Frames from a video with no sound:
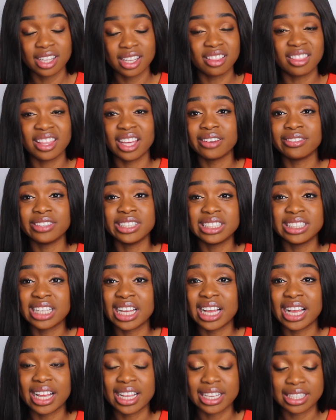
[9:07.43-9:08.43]
theory
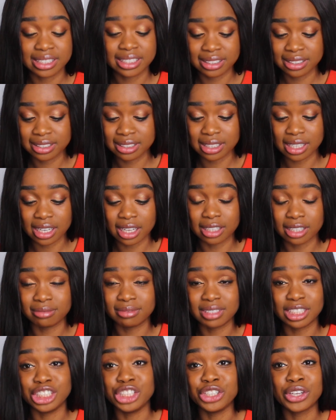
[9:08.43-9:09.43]
tests and
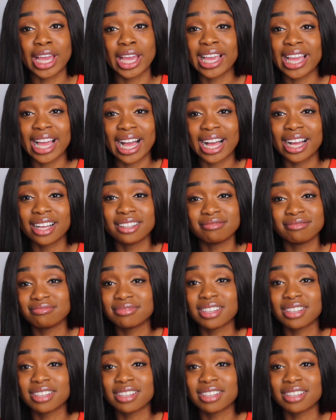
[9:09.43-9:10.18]
UK CAT.